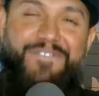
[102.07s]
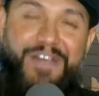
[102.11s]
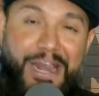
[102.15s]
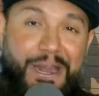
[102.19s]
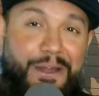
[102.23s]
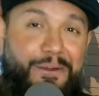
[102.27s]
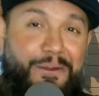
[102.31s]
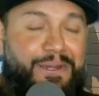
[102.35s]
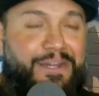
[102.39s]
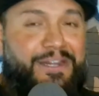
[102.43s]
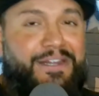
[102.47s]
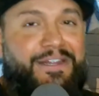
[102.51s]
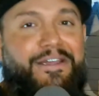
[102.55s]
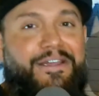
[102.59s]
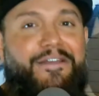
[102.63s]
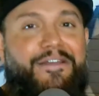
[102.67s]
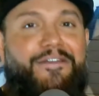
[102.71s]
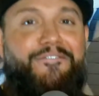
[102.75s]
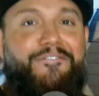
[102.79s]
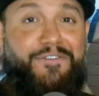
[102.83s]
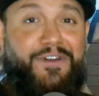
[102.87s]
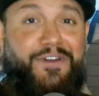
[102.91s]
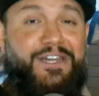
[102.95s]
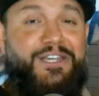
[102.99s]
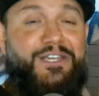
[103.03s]
very
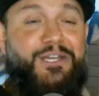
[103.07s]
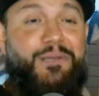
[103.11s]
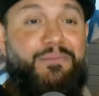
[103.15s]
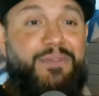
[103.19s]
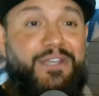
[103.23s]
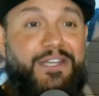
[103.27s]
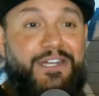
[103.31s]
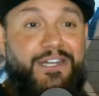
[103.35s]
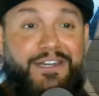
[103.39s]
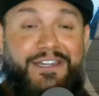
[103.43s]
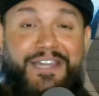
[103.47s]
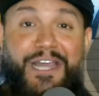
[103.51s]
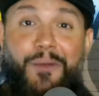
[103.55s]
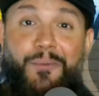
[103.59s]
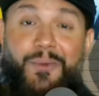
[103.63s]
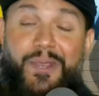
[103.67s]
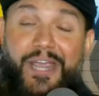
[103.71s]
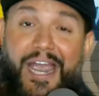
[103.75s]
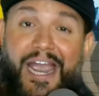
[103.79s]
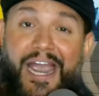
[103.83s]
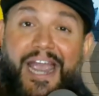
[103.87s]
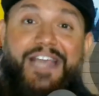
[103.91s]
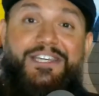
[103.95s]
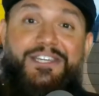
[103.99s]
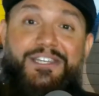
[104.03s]
funny comedian that we
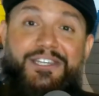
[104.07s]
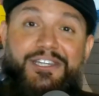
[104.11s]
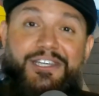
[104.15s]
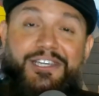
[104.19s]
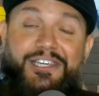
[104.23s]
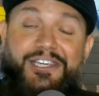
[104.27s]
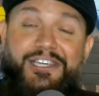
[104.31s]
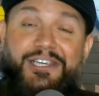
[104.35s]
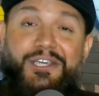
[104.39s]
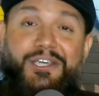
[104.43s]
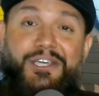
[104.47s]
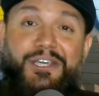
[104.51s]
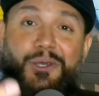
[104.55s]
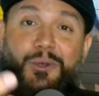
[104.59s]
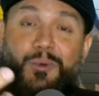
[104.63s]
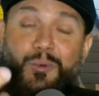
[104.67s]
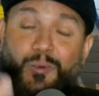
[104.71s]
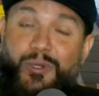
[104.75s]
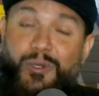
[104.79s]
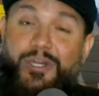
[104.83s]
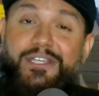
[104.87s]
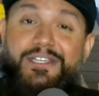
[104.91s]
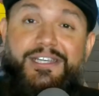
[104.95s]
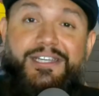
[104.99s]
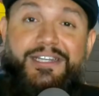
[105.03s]
actually
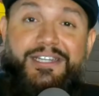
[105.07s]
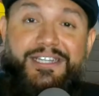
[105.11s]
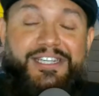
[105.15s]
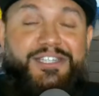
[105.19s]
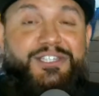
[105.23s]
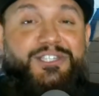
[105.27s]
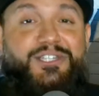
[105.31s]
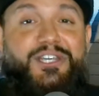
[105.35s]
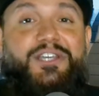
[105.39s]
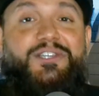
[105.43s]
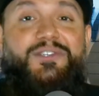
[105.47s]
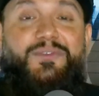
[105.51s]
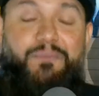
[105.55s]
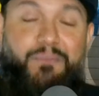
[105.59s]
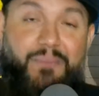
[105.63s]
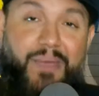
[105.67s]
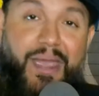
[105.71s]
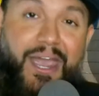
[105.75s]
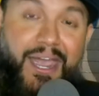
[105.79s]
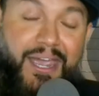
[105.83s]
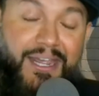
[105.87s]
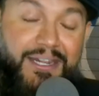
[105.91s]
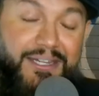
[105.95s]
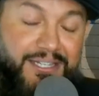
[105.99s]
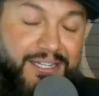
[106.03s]
recently just
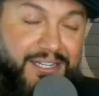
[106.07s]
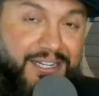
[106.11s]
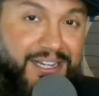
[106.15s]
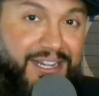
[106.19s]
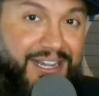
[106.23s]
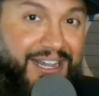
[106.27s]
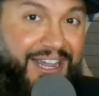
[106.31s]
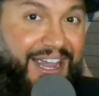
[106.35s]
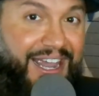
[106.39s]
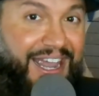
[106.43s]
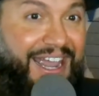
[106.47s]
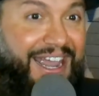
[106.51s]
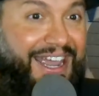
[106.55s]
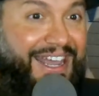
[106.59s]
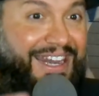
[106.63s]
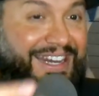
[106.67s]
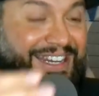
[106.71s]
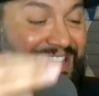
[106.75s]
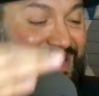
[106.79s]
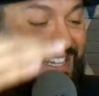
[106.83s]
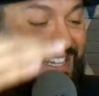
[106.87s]
met, and